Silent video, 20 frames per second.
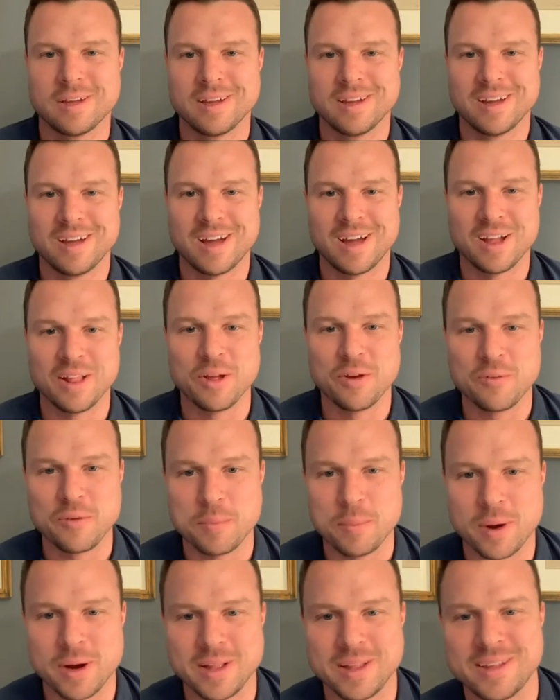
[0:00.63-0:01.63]
Hello,
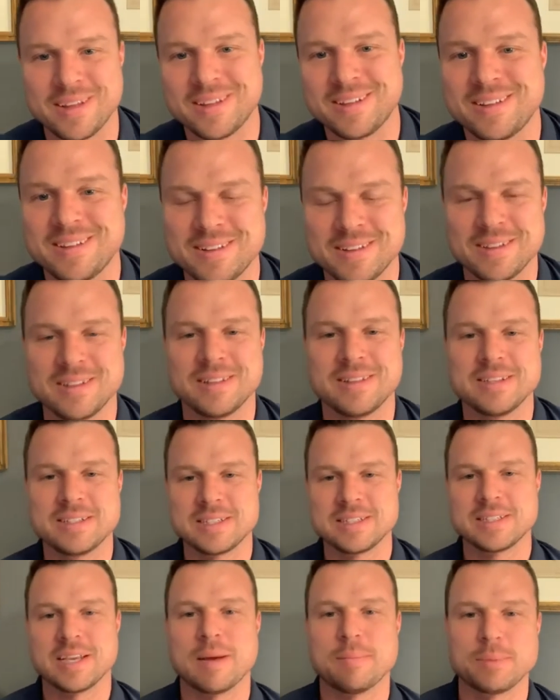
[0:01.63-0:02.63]
everybody. This
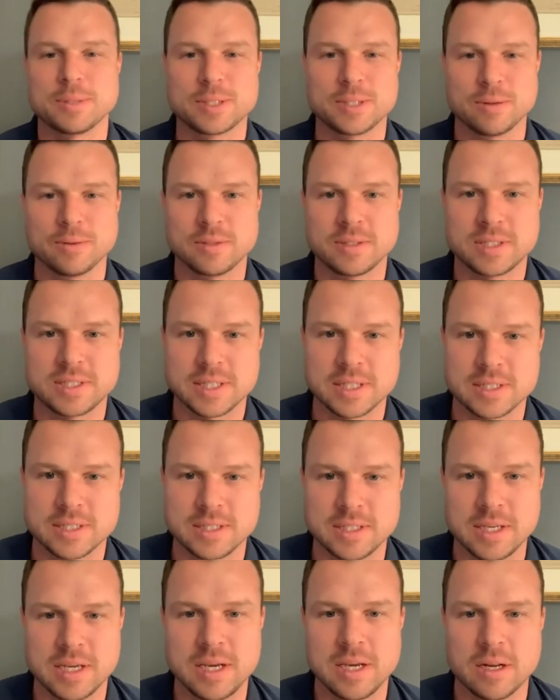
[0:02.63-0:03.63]
is episode
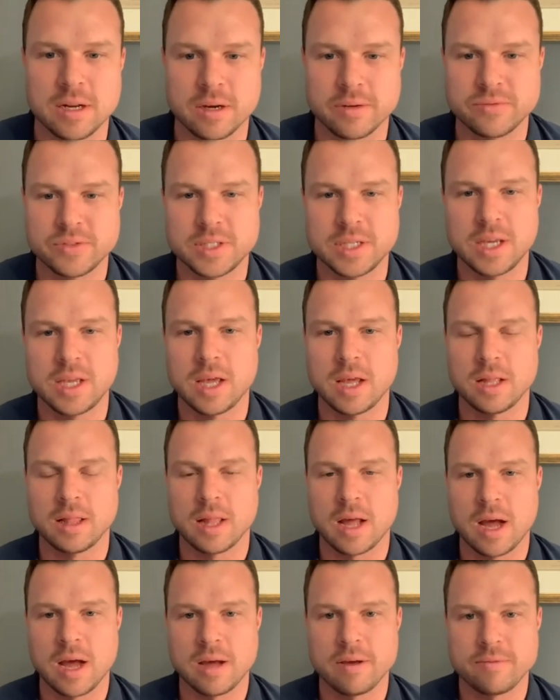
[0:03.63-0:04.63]
16 of ZK
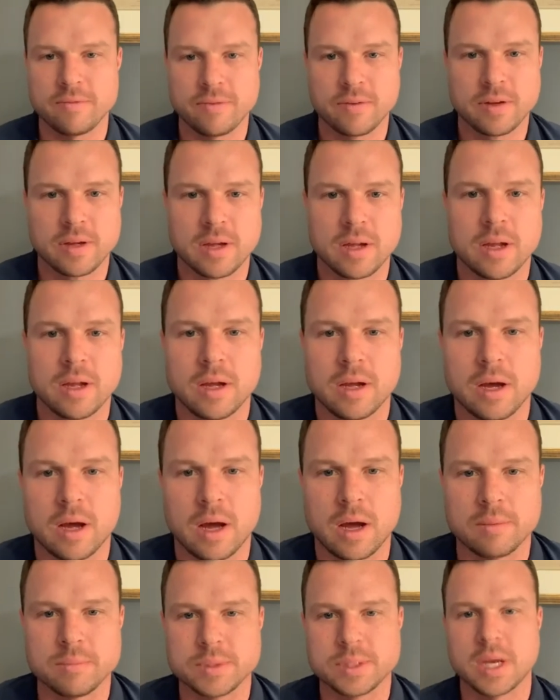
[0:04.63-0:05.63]
Live.
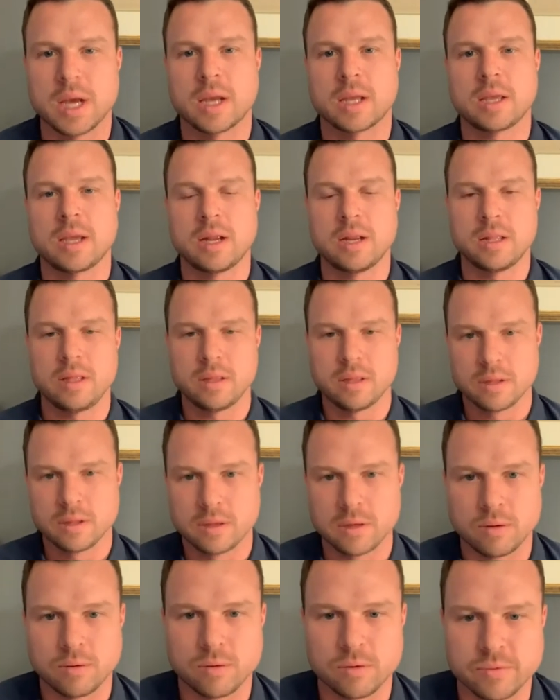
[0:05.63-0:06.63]
I'm Zach Kenney,
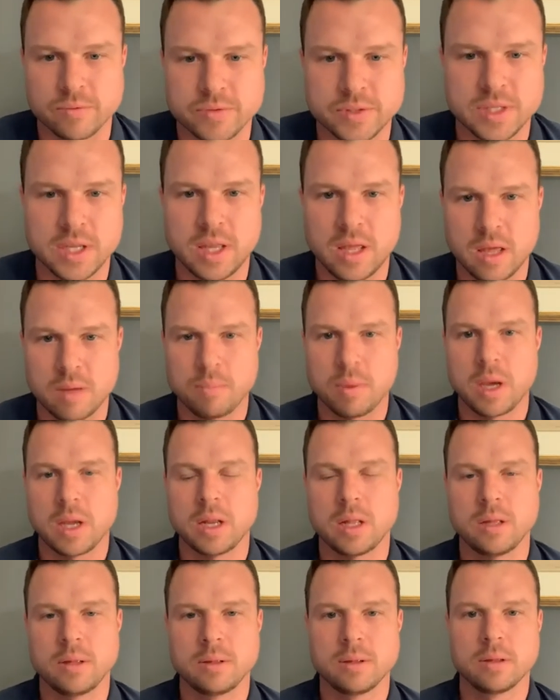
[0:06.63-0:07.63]
owner of ZK
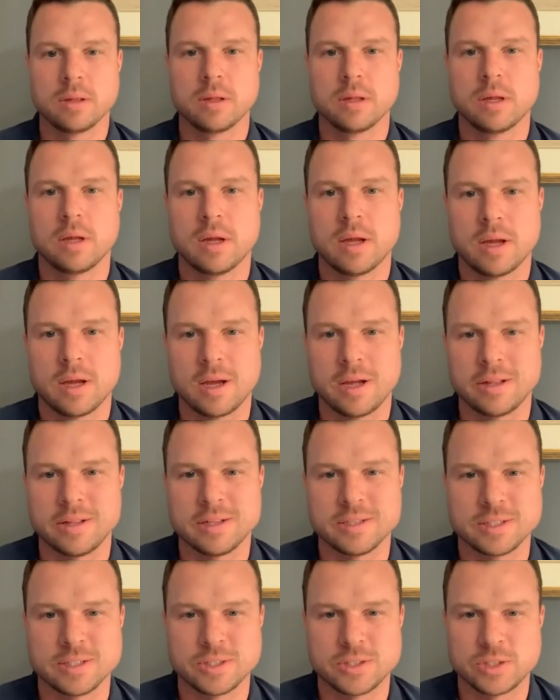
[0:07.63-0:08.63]
Painting, and
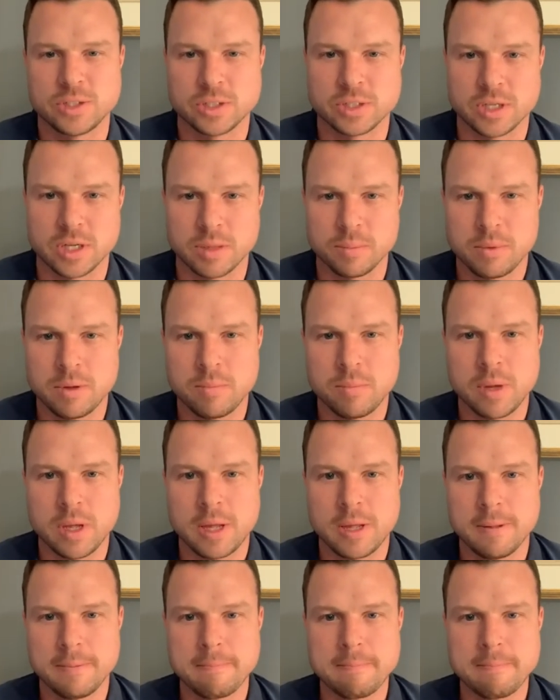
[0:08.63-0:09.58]
this is just going to be me.